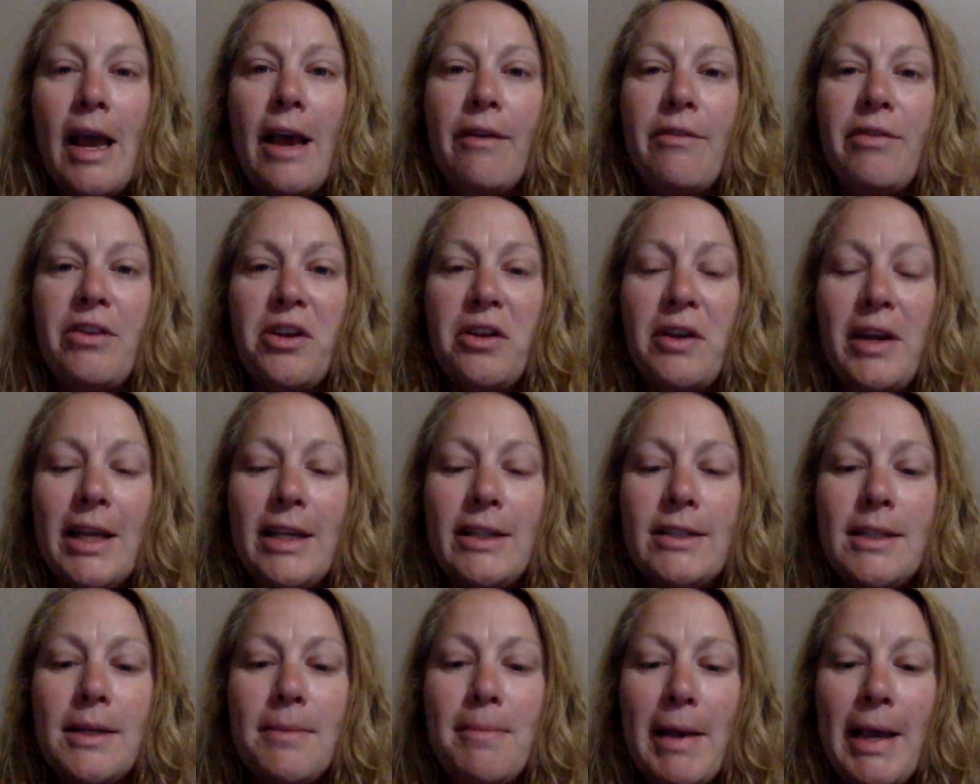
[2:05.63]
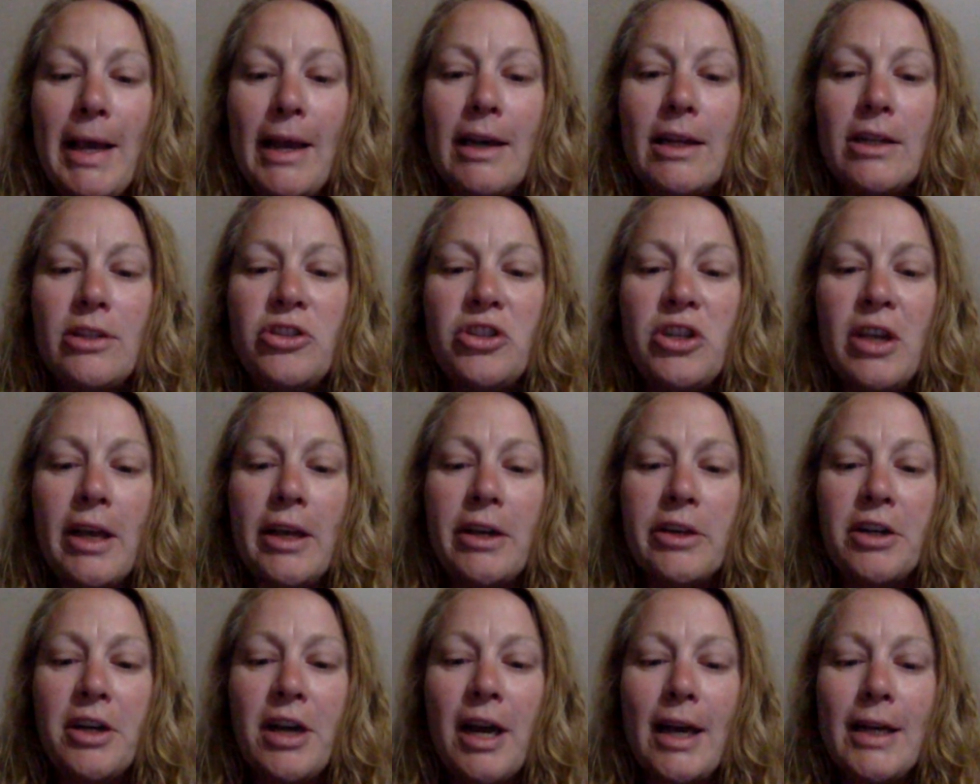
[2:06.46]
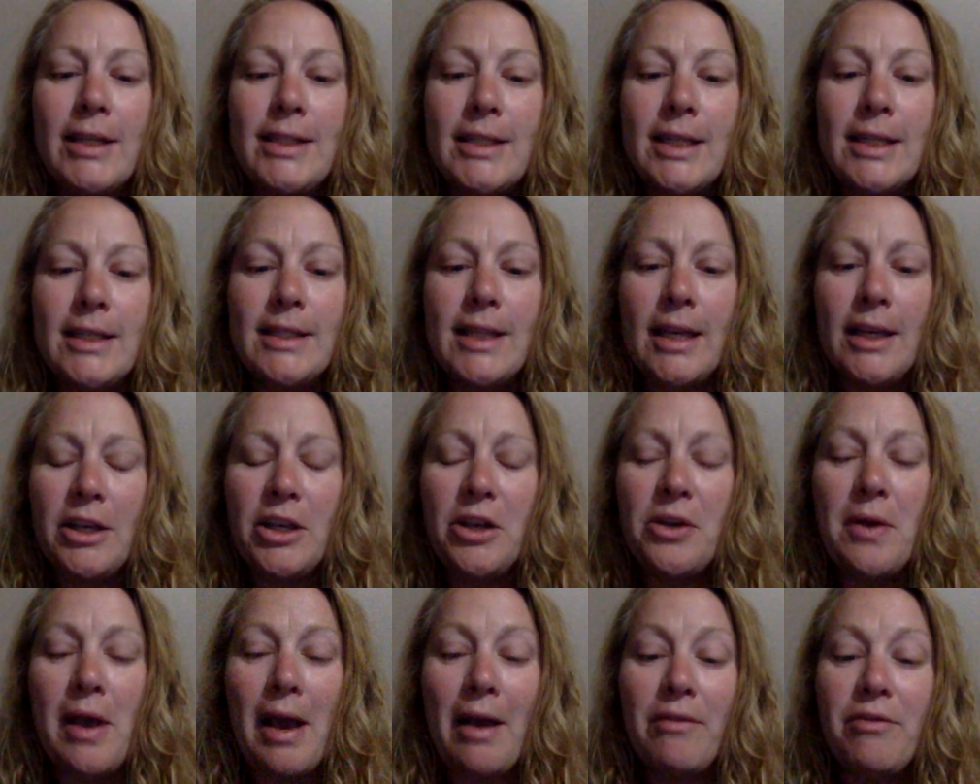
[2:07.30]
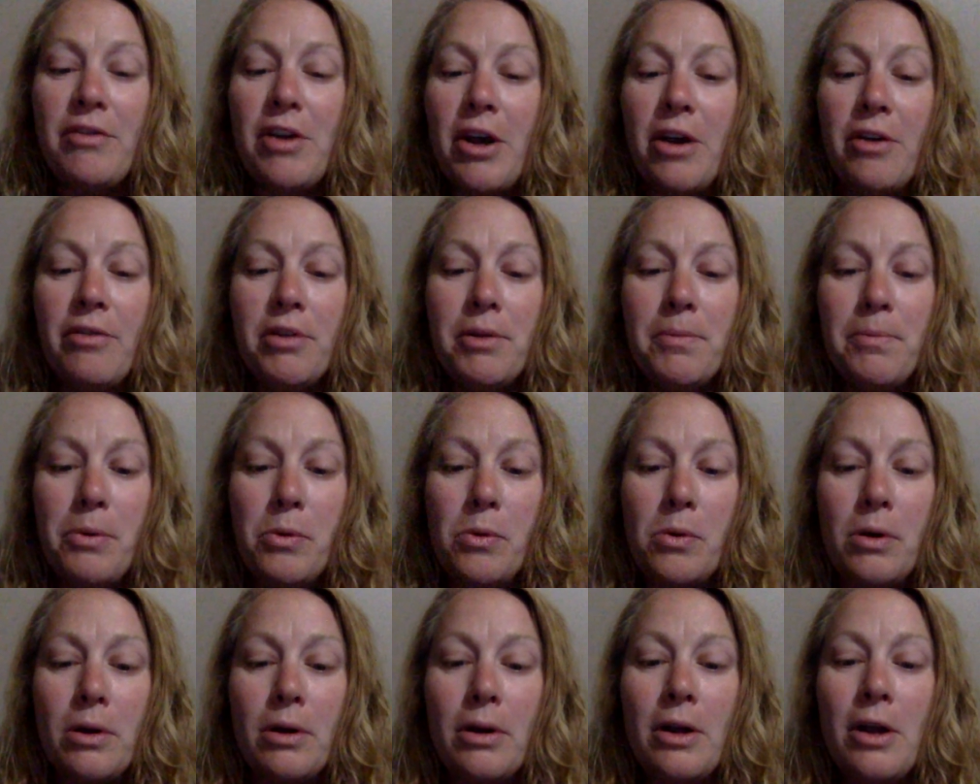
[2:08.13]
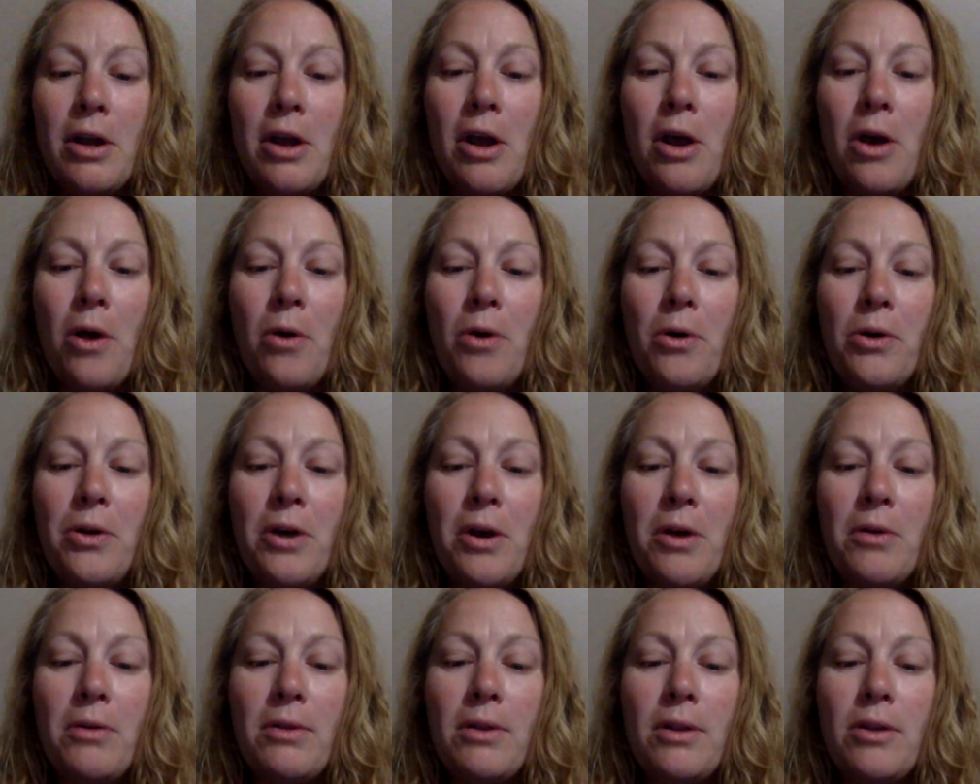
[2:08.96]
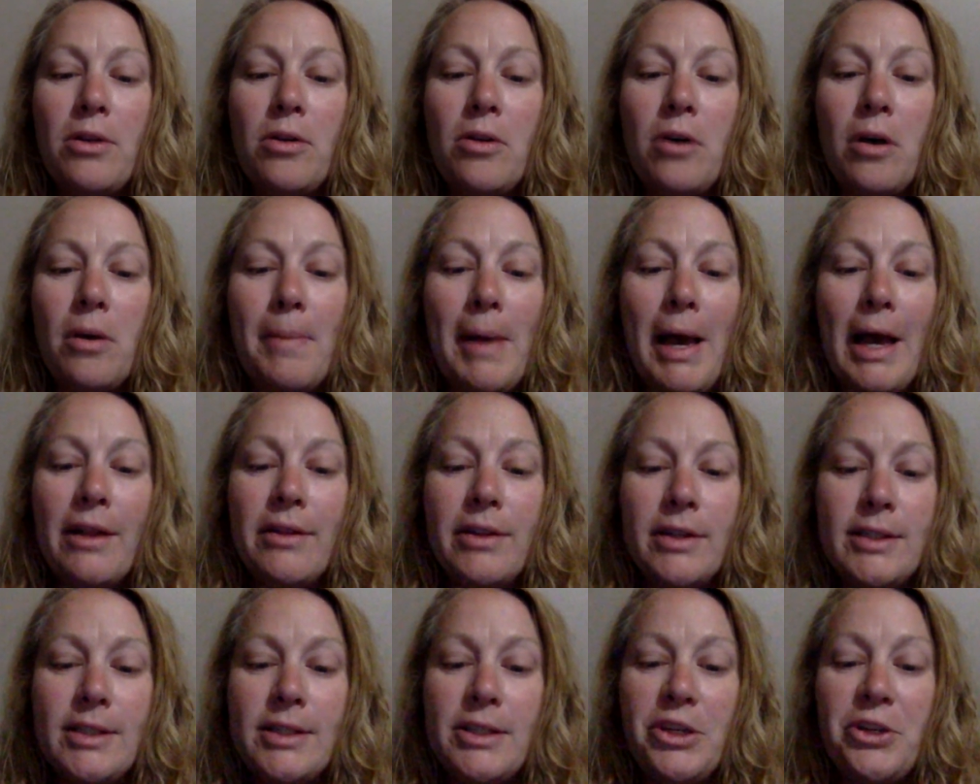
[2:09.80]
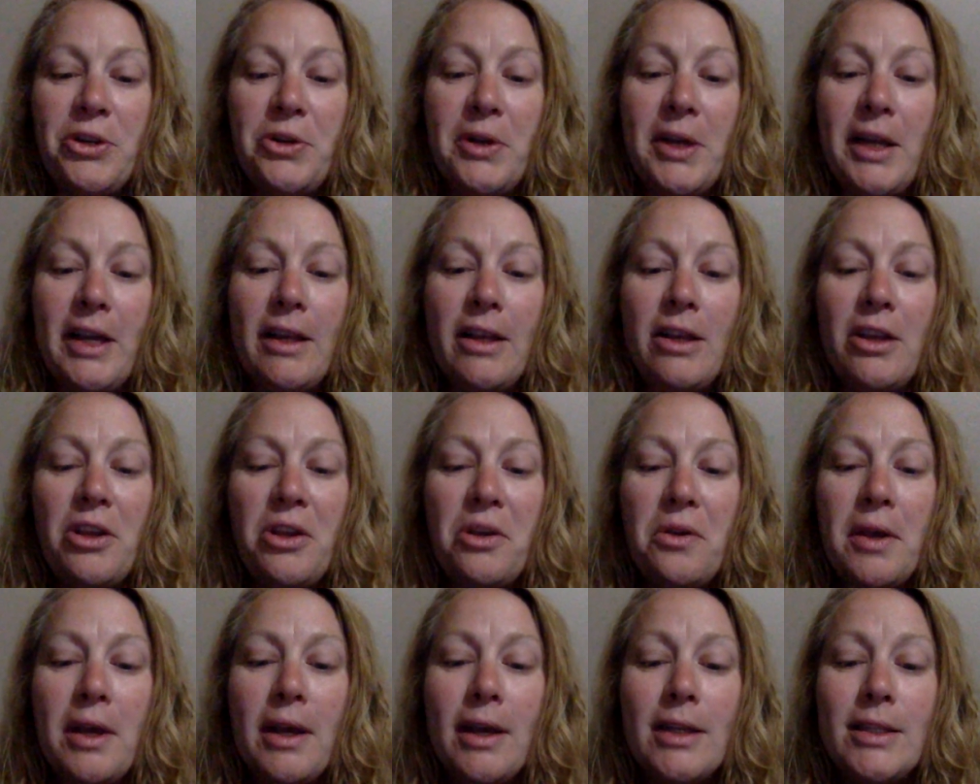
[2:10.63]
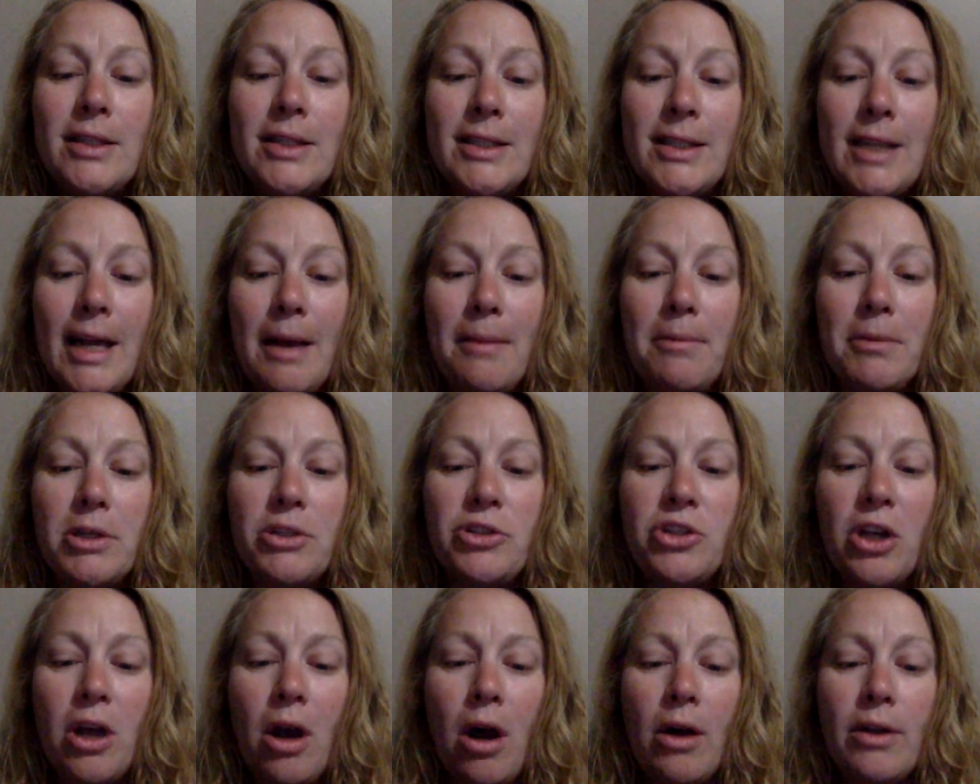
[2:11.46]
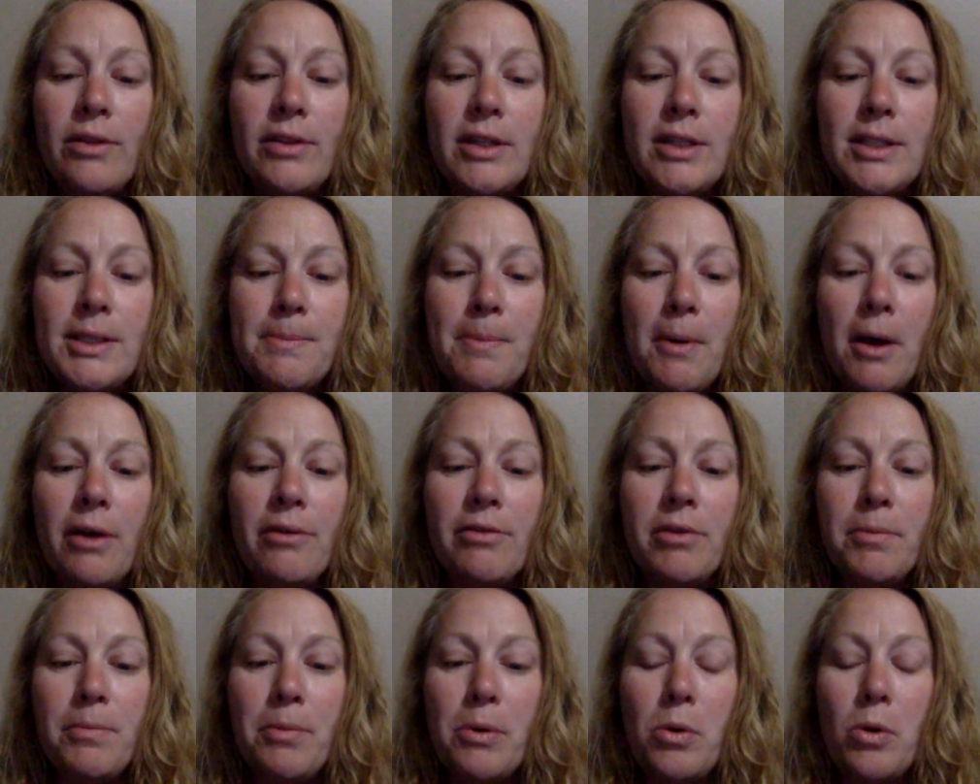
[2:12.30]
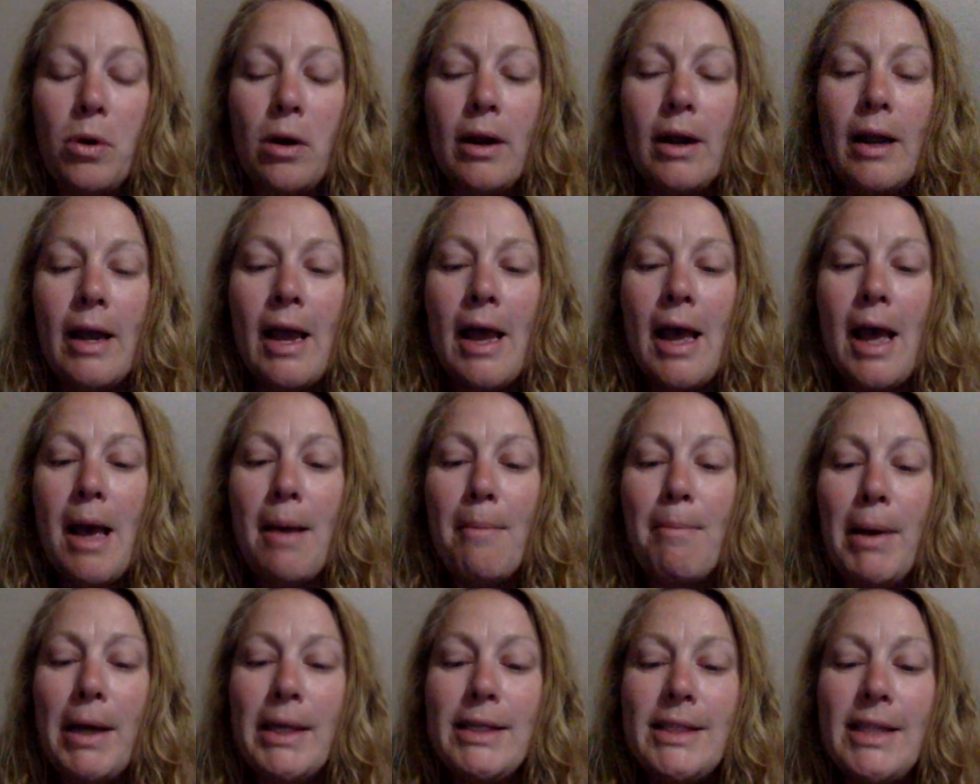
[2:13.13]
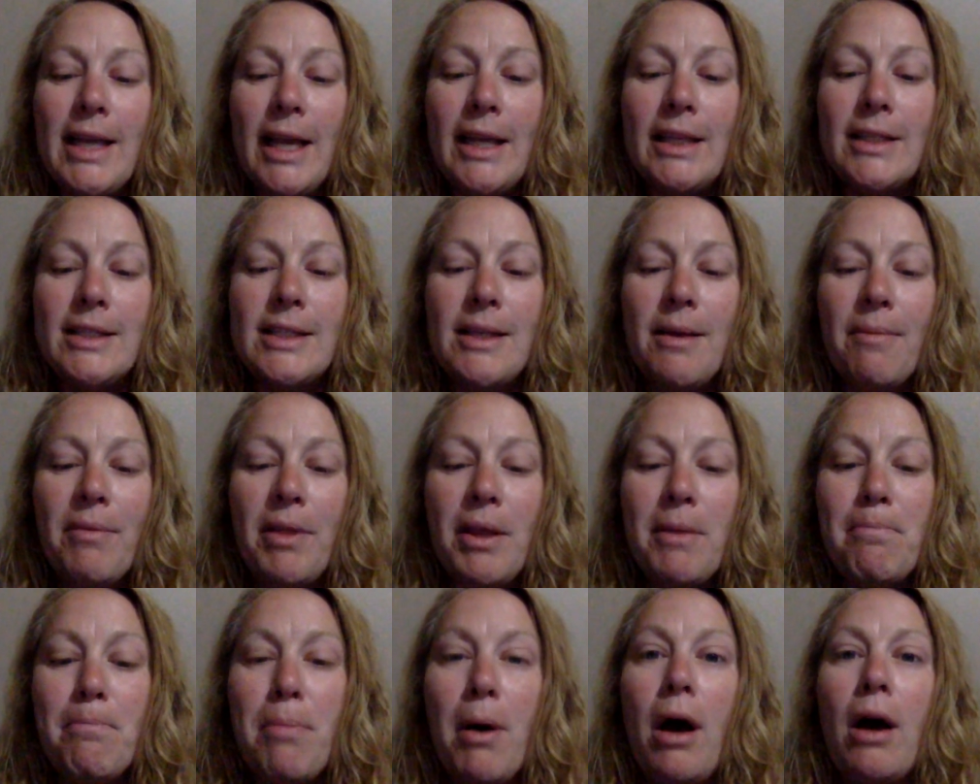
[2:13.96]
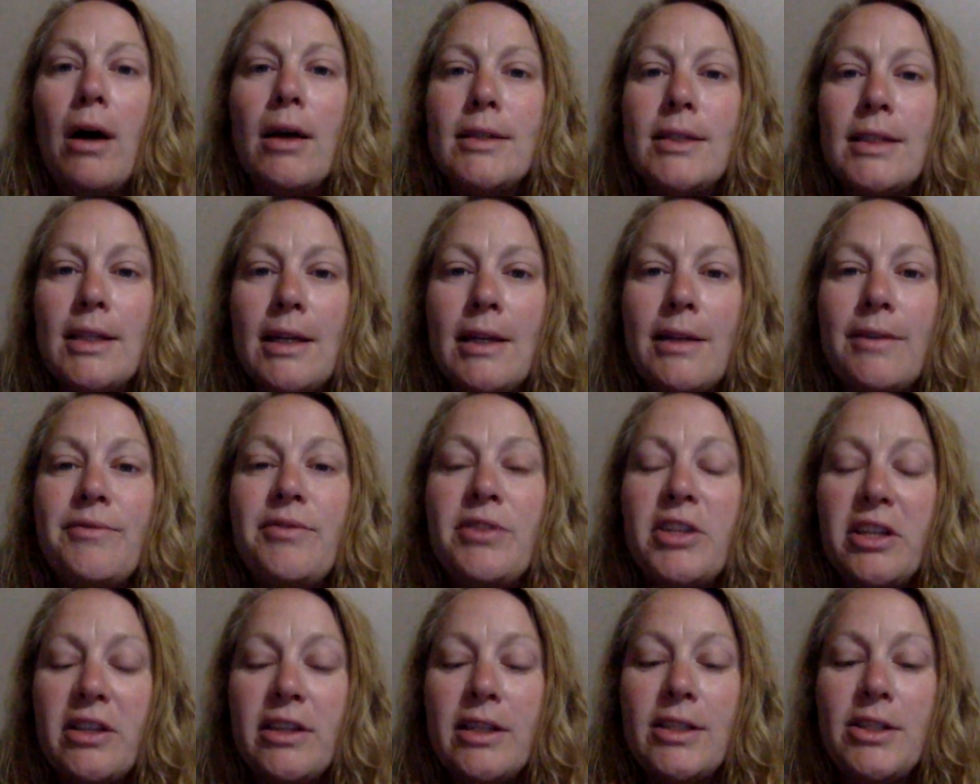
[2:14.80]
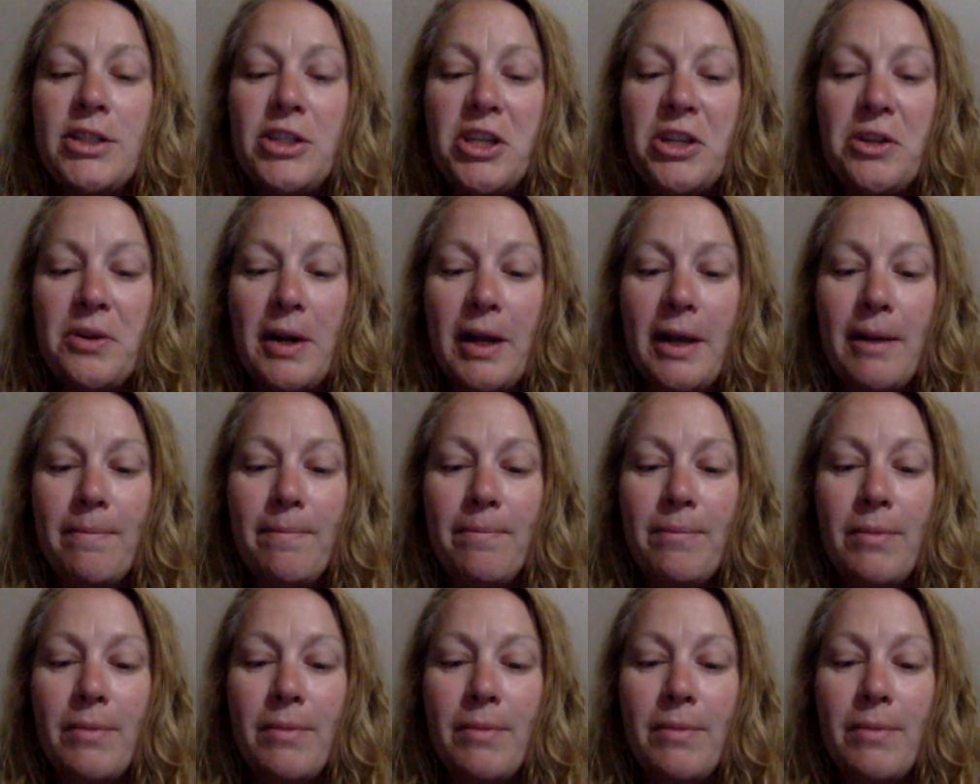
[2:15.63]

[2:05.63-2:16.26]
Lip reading: If you need to manage a crisis and you have no rapport or know little about the student, you can establish on the spot rapport by saying something positive to the student.